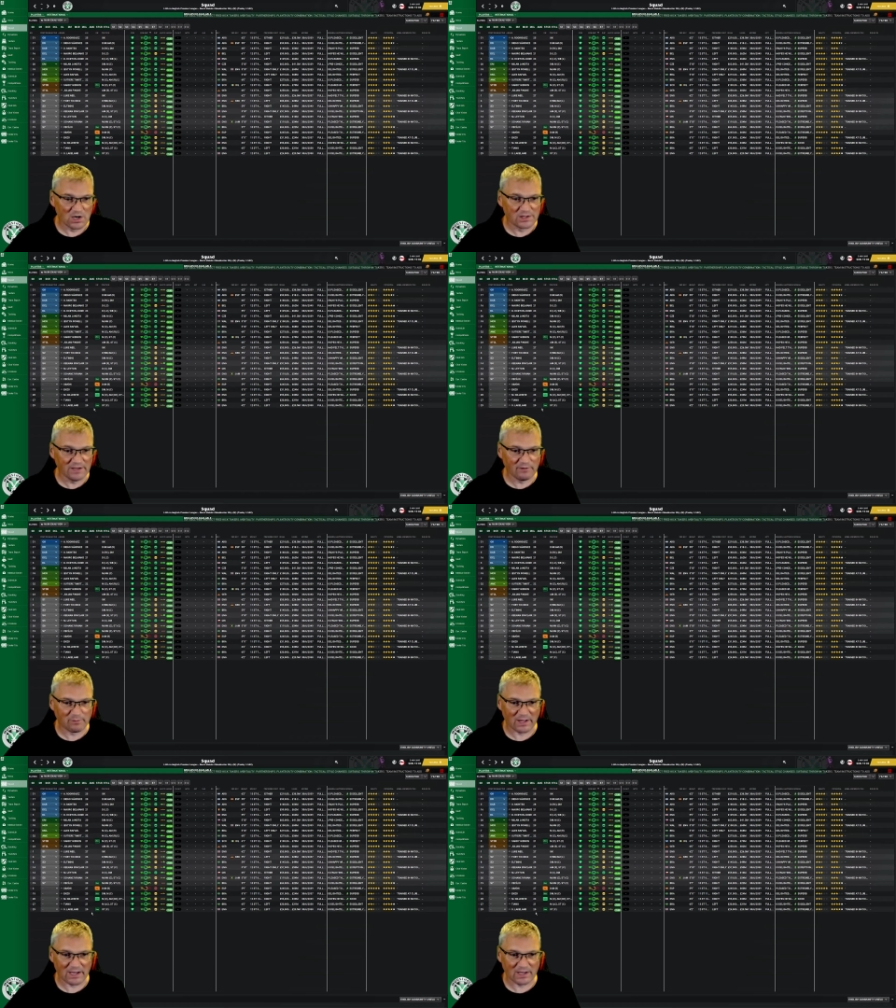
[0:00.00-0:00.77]

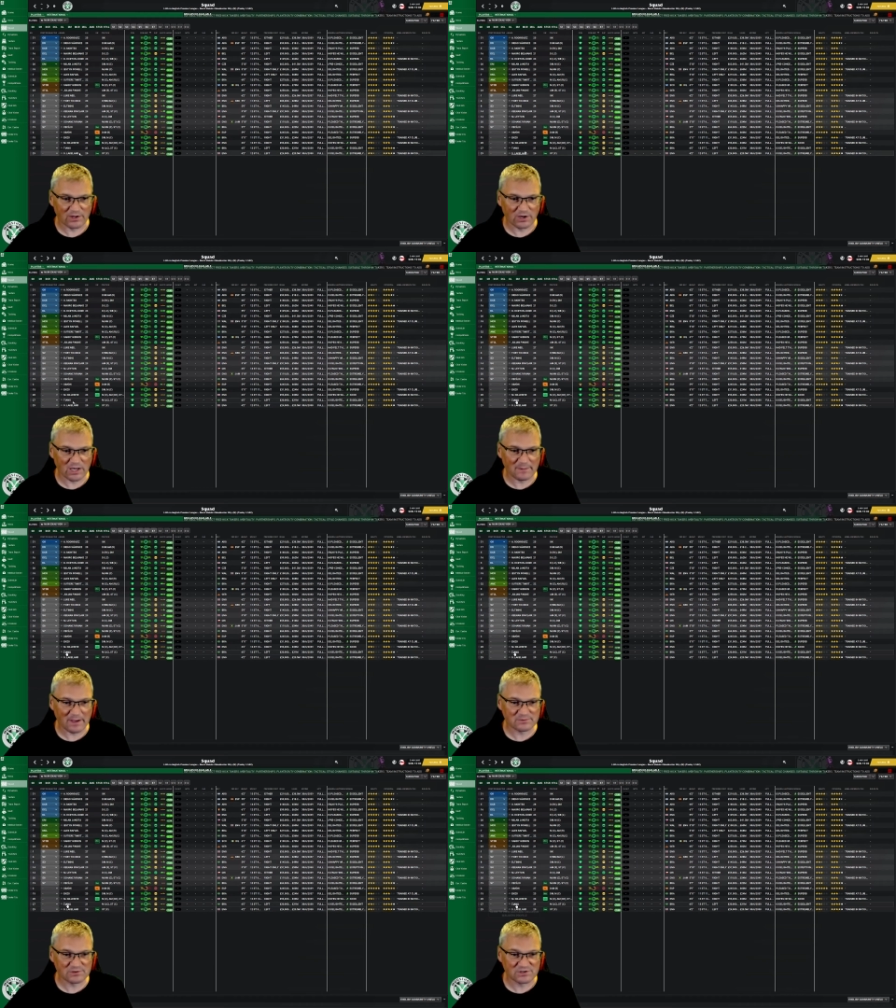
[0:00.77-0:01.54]
Another player that I am
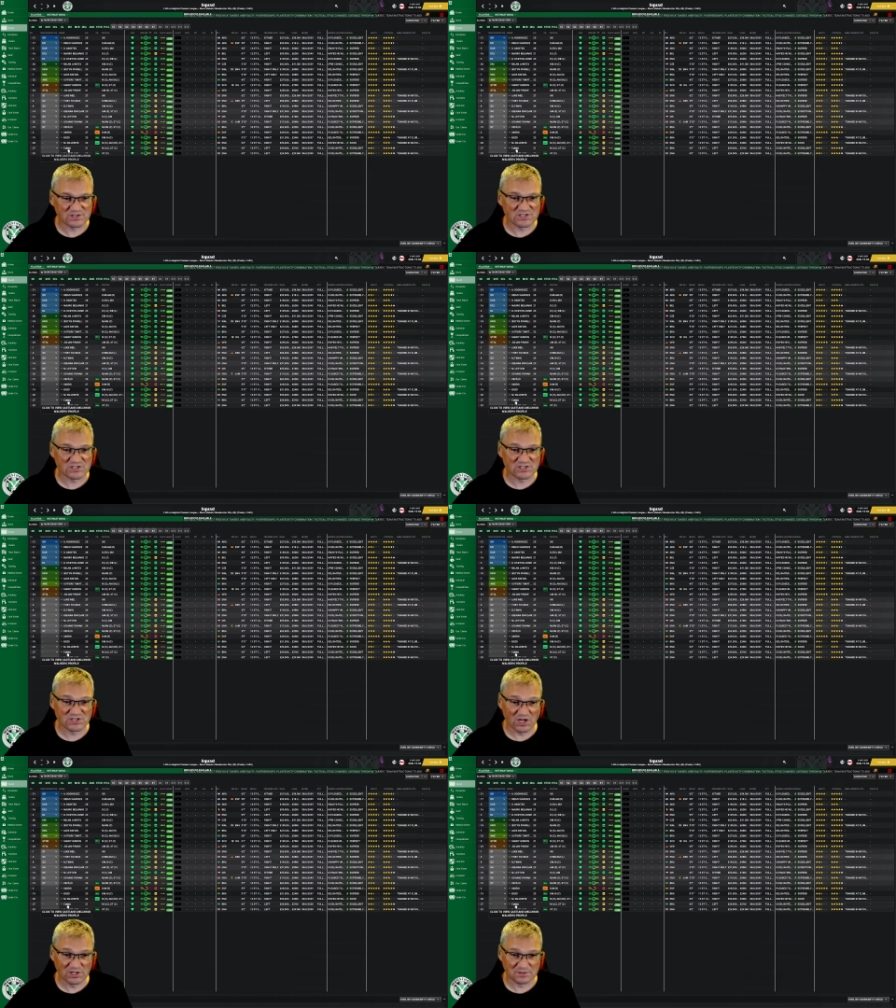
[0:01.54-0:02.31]
absolutely
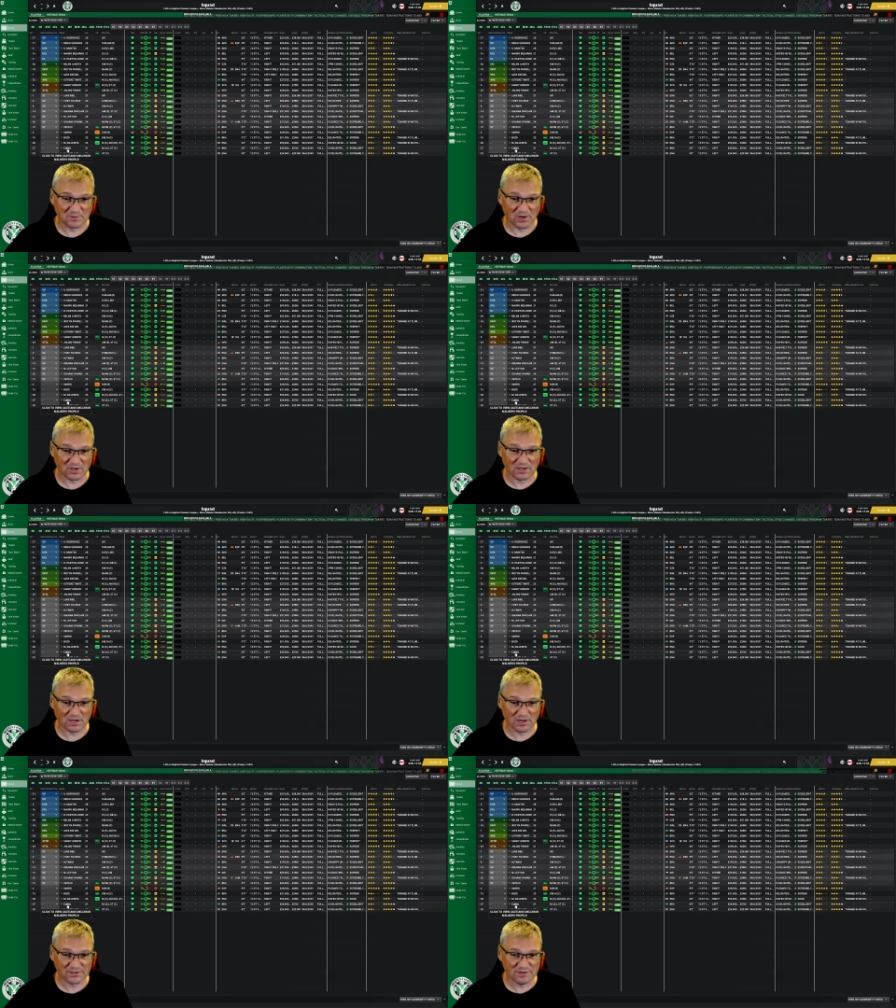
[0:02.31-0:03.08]
stunned by,
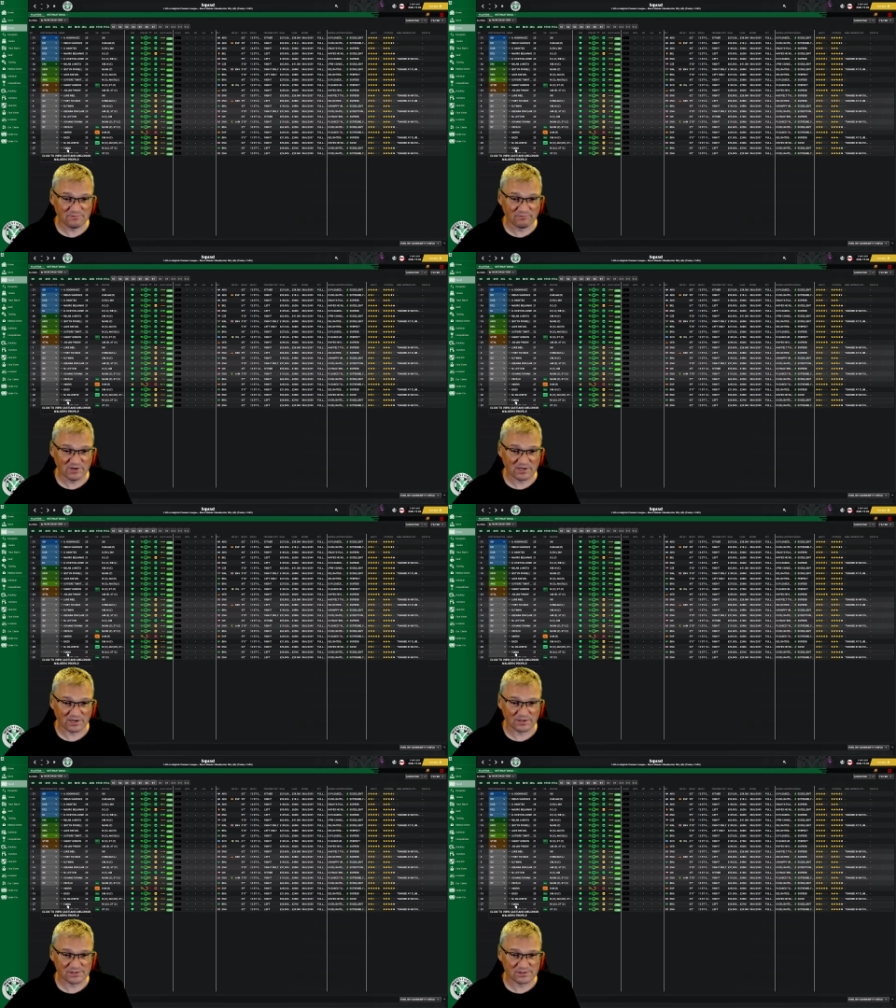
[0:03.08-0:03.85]
and I didn't
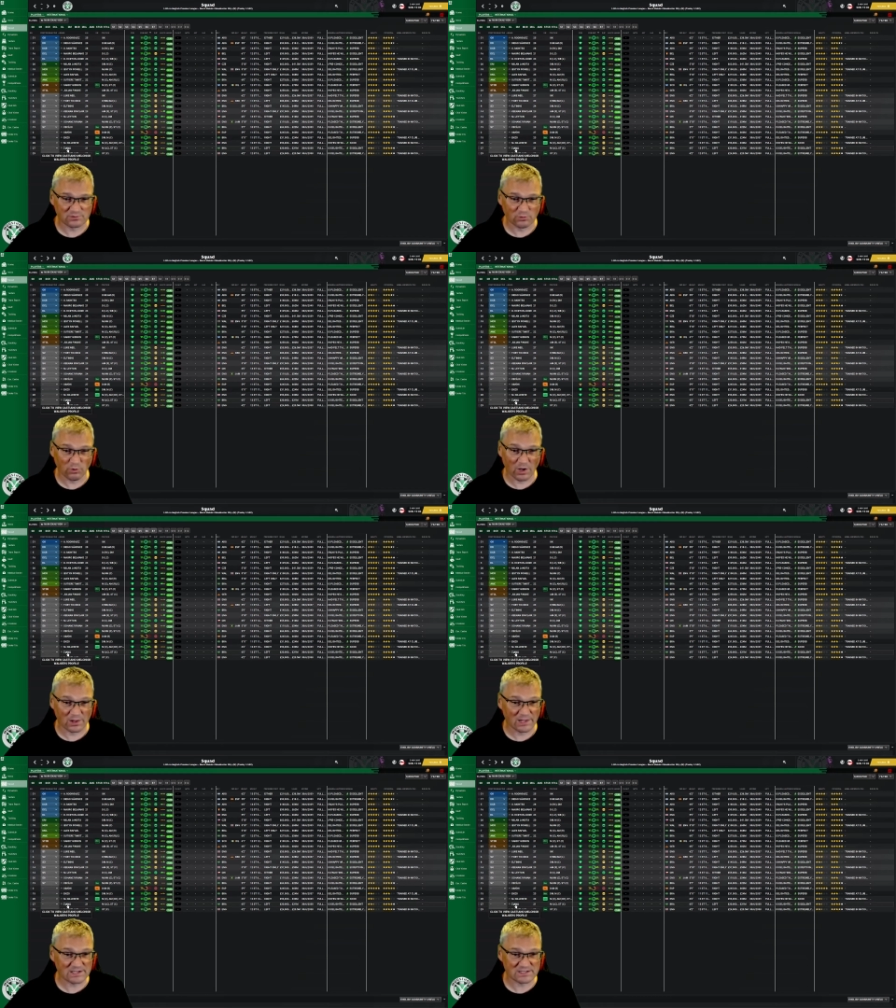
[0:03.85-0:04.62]
realise, or
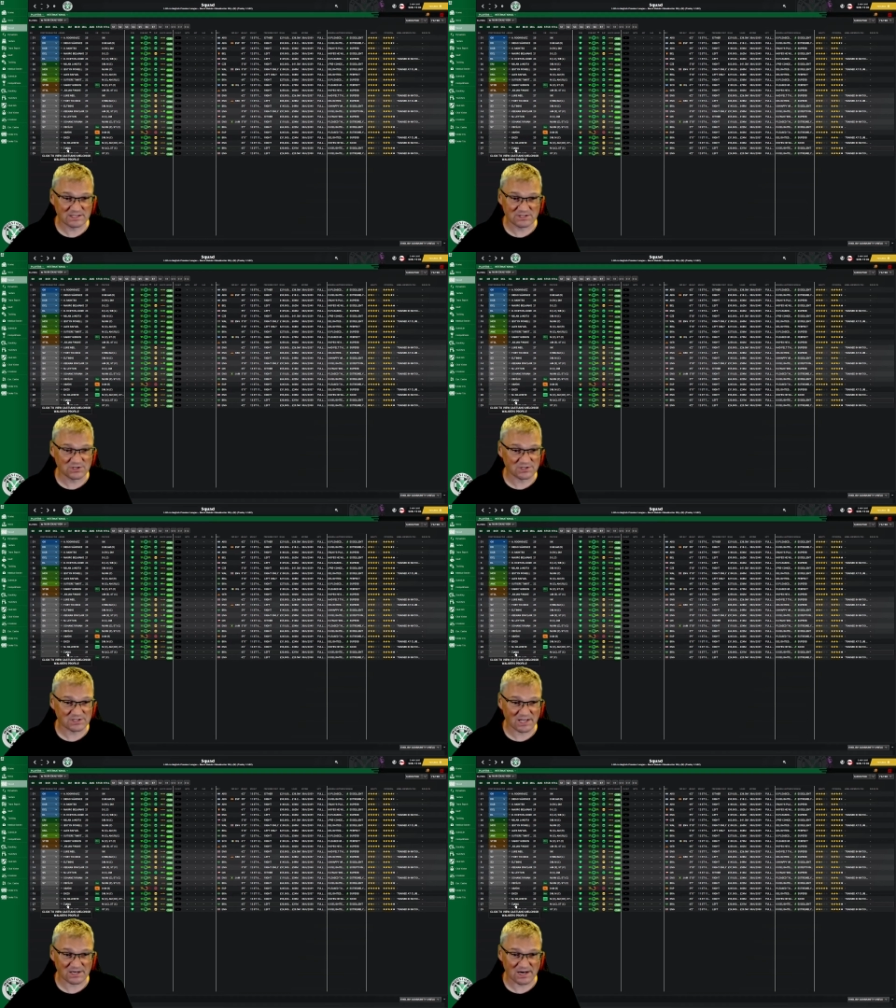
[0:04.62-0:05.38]
unless he's
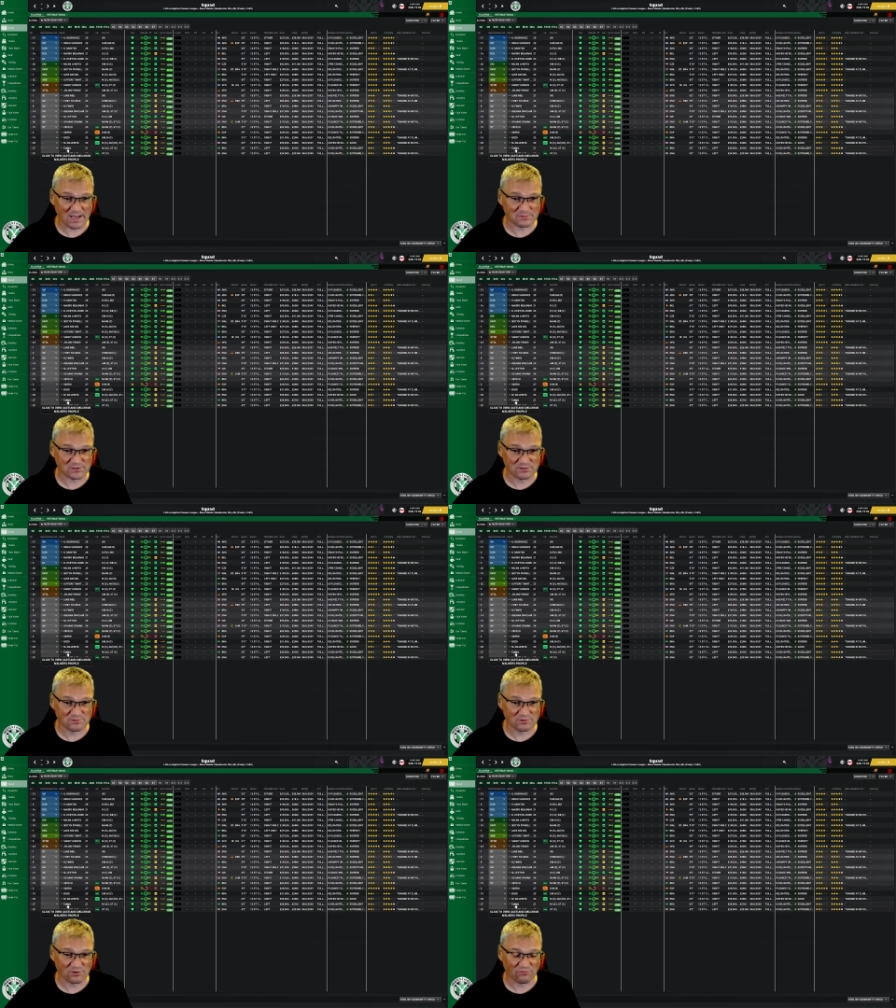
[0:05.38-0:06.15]
just had an
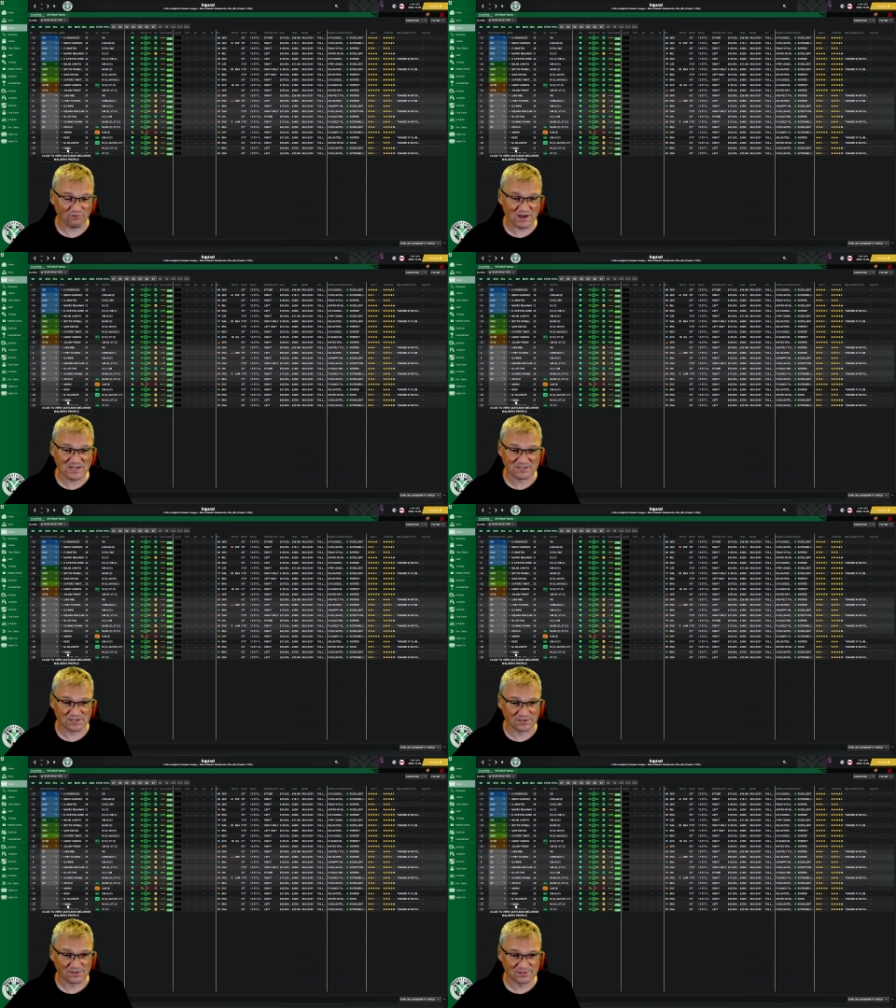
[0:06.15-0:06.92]
absolute
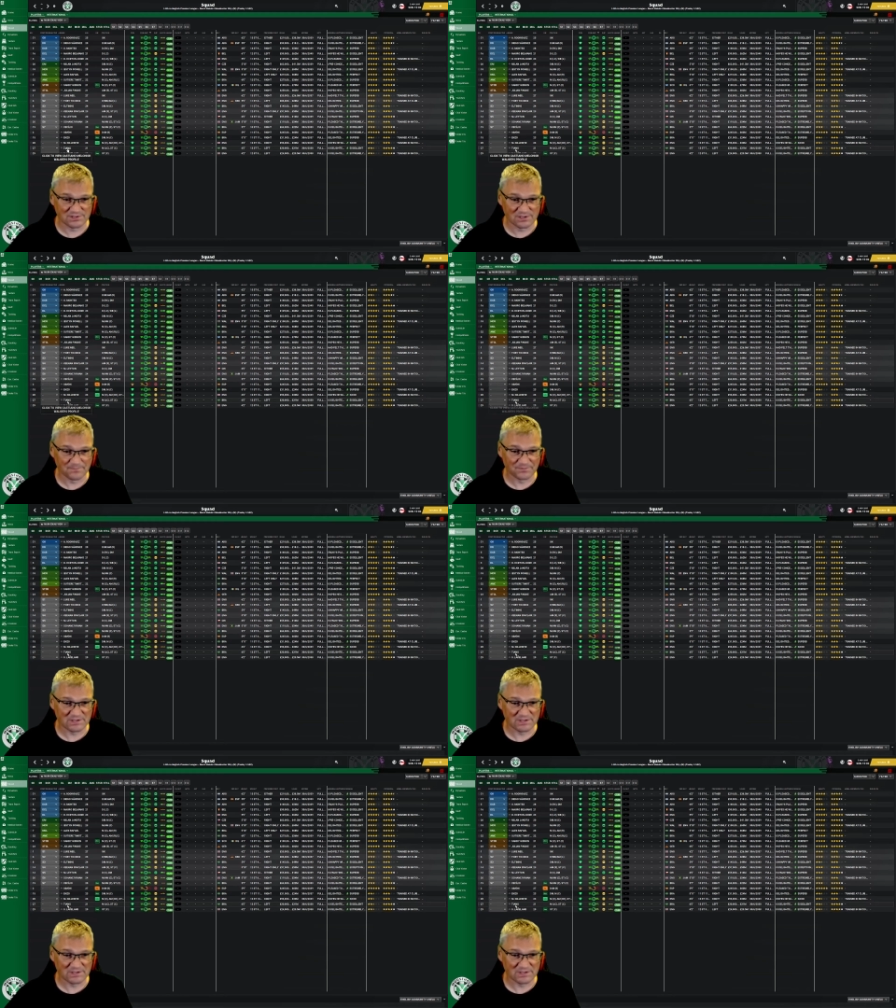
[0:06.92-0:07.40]
craziness,